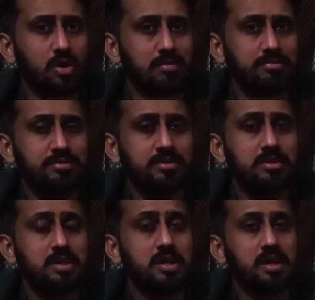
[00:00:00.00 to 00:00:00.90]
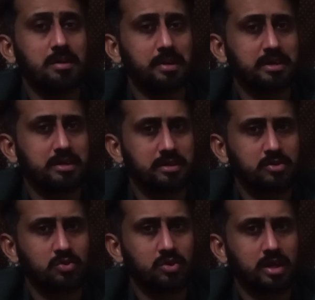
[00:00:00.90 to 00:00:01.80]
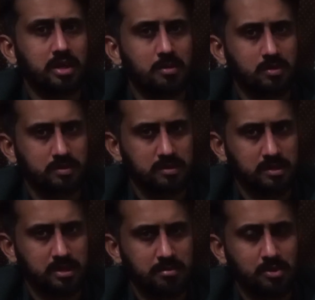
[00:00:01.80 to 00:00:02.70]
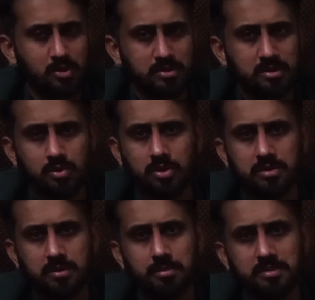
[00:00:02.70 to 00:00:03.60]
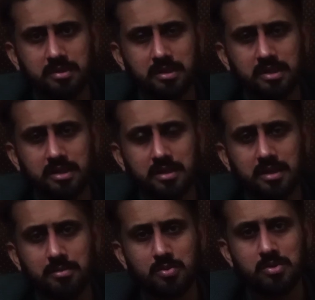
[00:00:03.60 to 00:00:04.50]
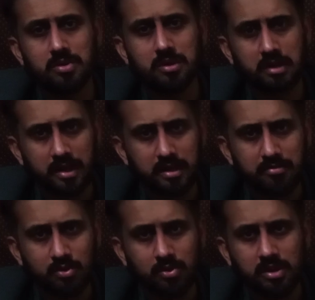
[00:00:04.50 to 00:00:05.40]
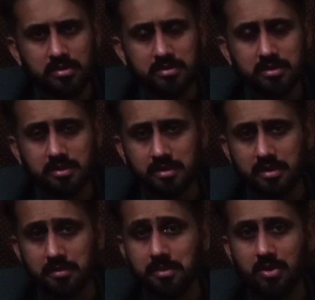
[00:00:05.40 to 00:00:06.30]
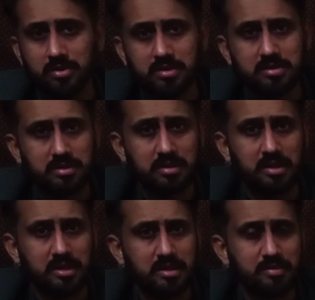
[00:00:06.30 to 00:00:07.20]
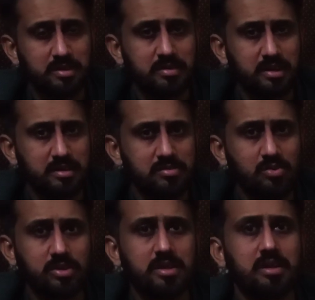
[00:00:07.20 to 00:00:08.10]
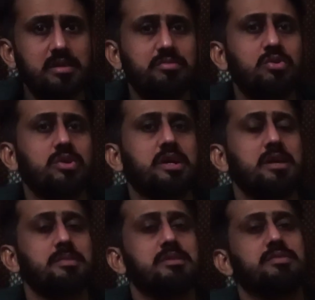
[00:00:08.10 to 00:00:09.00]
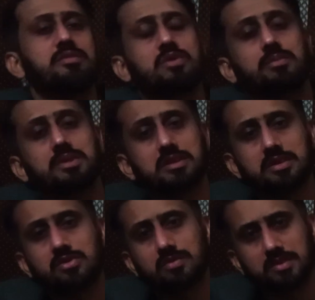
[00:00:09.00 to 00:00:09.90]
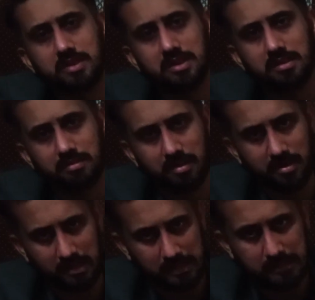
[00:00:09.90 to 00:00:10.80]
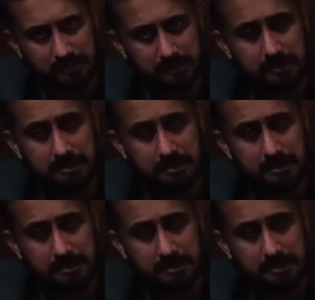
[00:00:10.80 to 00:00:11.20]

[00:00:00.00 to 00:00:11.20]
of metronidazole and amoxicillin, because it is not a simple skin, and meibomian gland flora is because it is related with the sinus, so it can flora can be different from the rest of the skin lesions.